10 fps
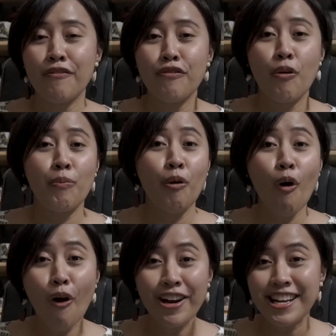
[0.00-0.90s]
for
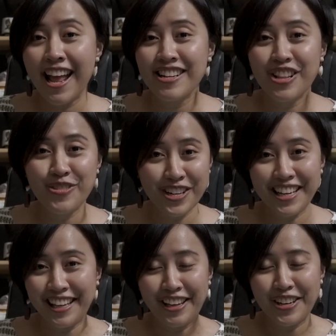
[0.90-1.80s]
more than 3
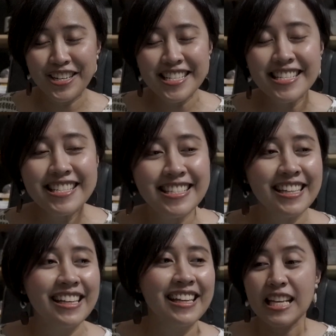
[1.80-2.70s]
years.
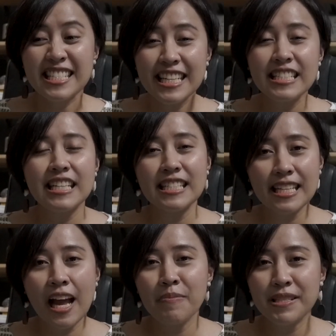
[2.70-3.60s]
It's just that
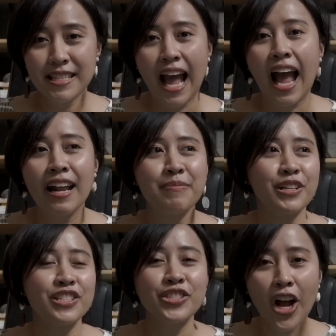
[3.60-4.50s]
I'm sad
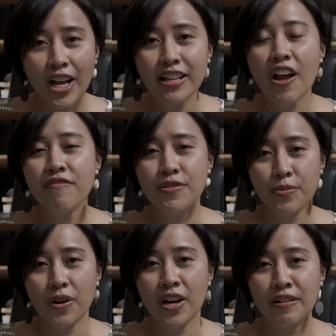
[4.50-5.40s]
because not
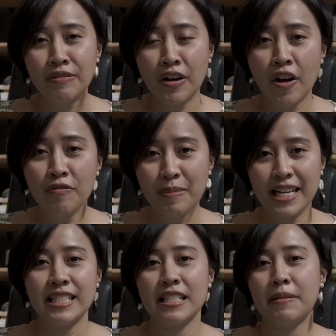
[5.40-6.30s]
everyone of
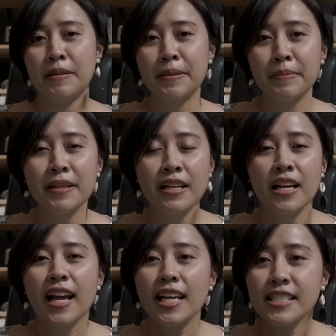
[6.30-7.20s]
my team
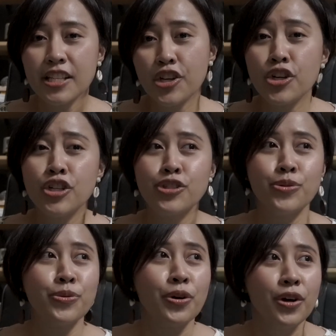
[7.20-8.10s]
is here
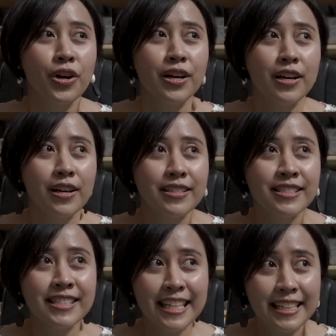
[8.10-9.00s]
to
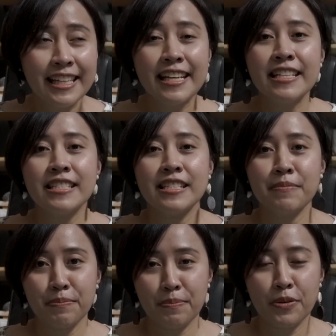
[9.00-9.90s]
see this
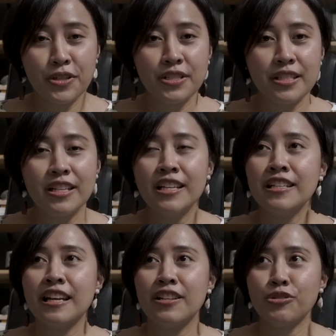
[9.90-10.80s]
in person
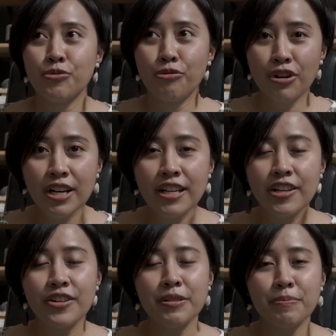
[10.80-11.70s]
and to work
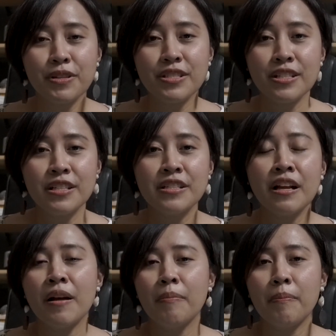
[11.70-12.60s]
here in person.
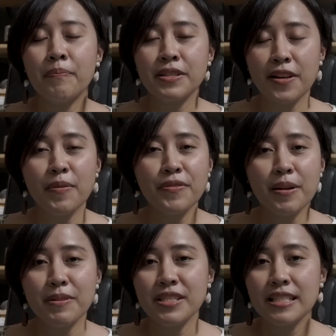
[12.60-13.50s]
Some of
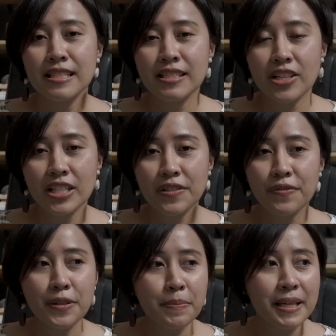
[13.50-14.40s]
them are still stuck in the
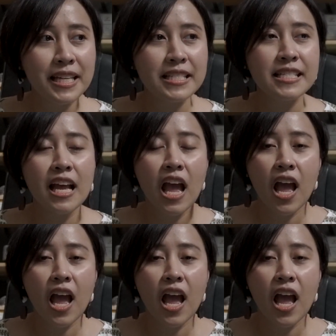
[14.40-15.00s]
Philippines.